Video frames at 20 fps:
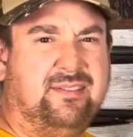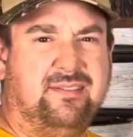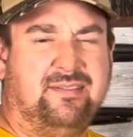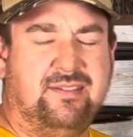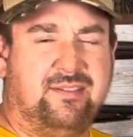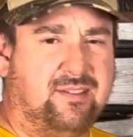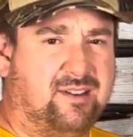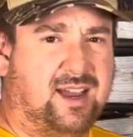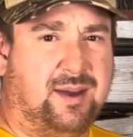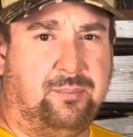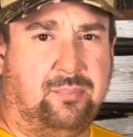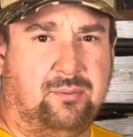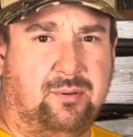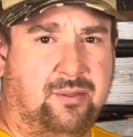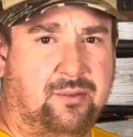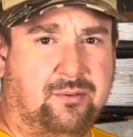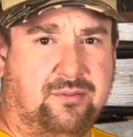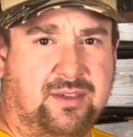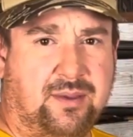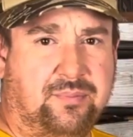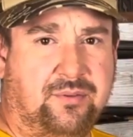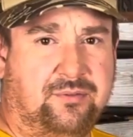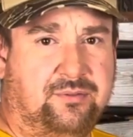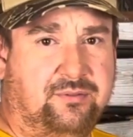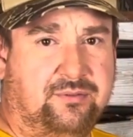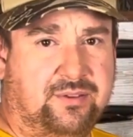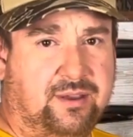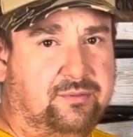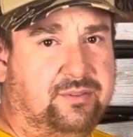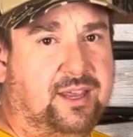and there's a couple other
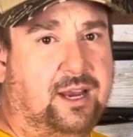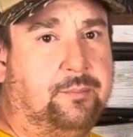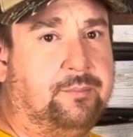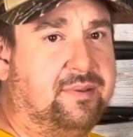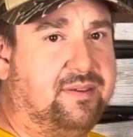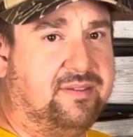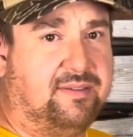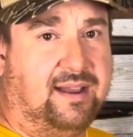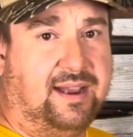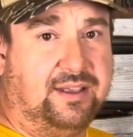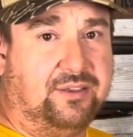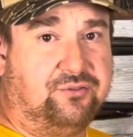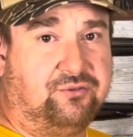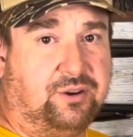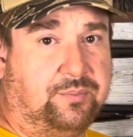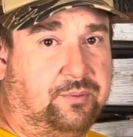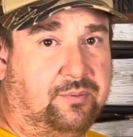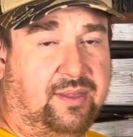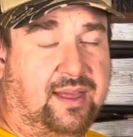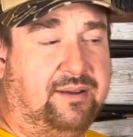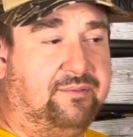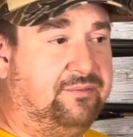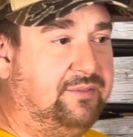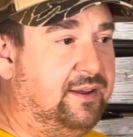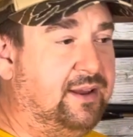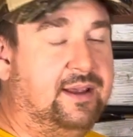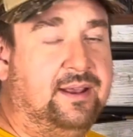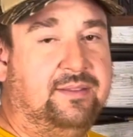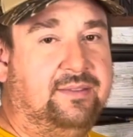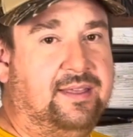substitutes out there besides Triple F
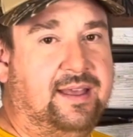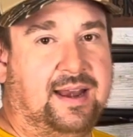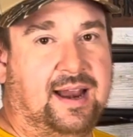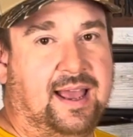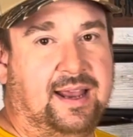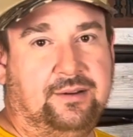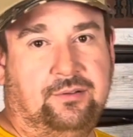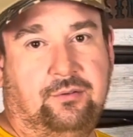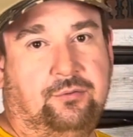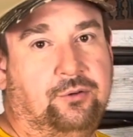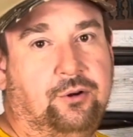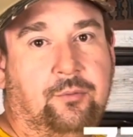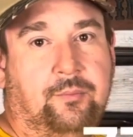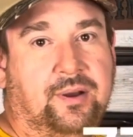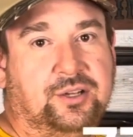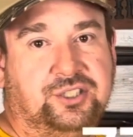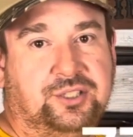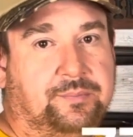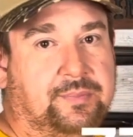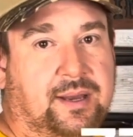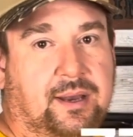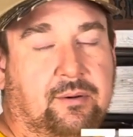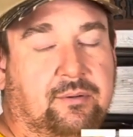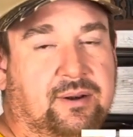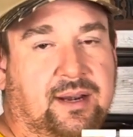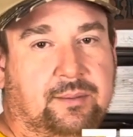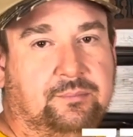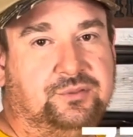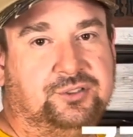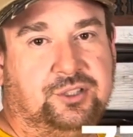that I don't know much about, and
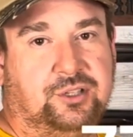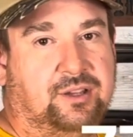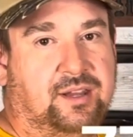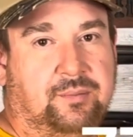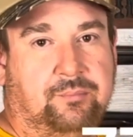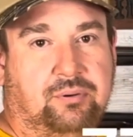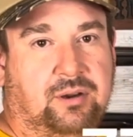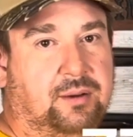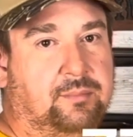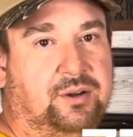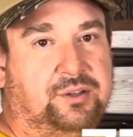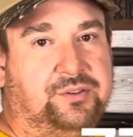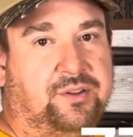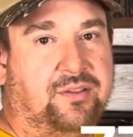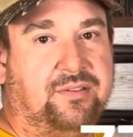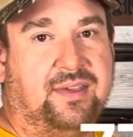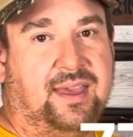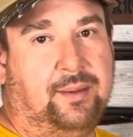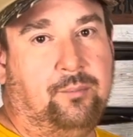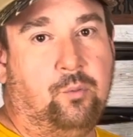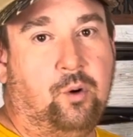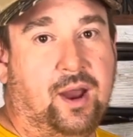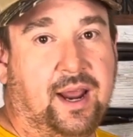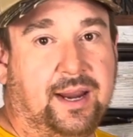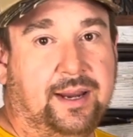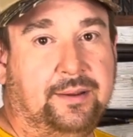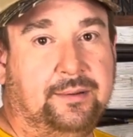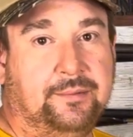I'm sure they're pretty much the same way.